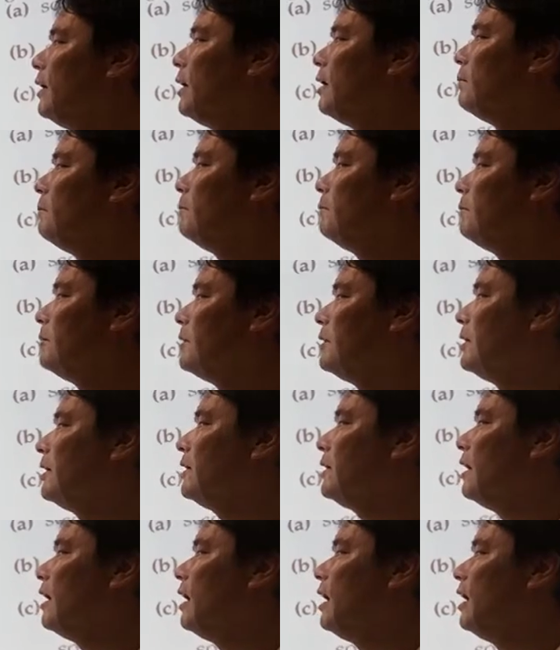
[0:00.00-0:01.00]
um,
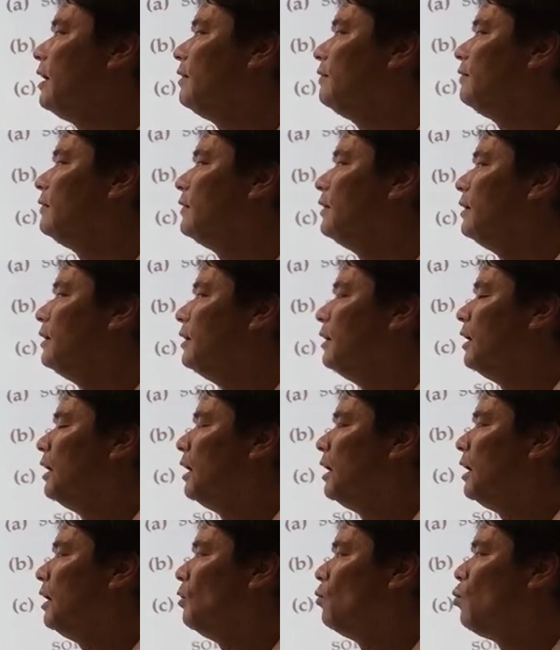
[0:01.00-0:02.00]
think of
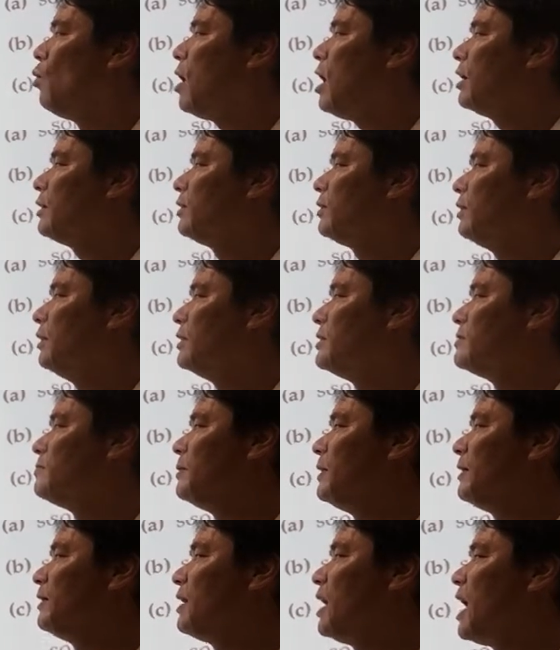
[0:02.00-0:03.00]
uh, water as
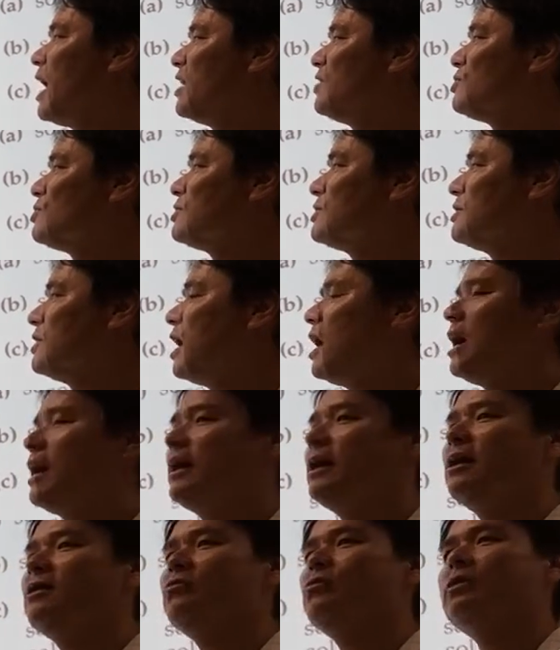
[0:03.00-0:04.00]
being the hydrogen
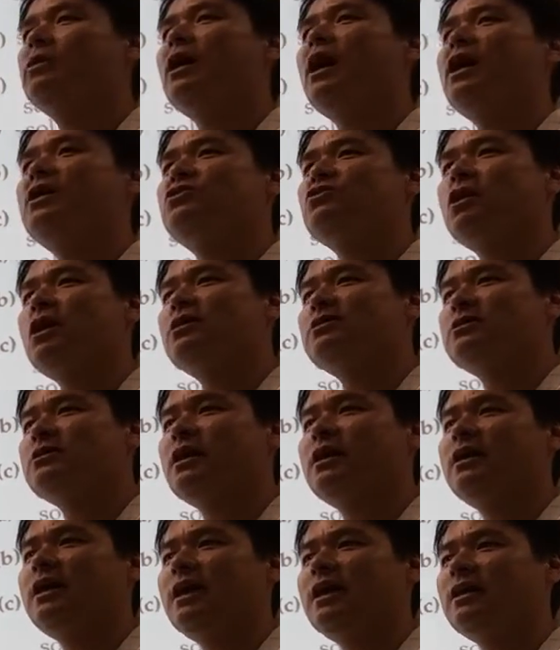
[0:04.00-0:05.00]
ion with the
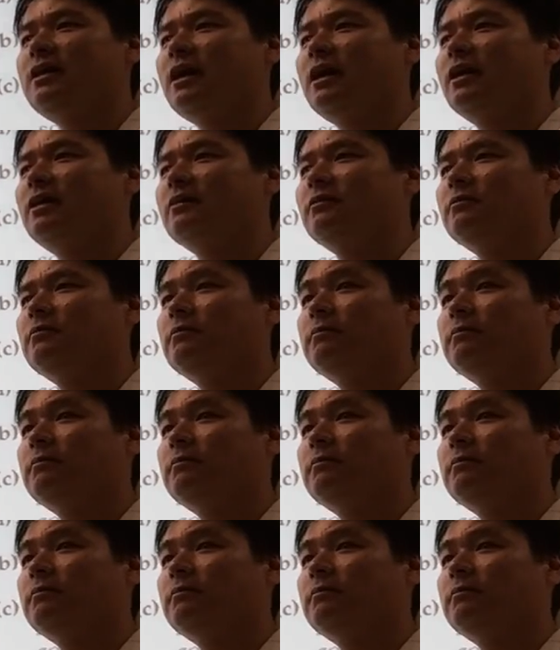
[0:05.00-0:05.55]
hydroxide anion.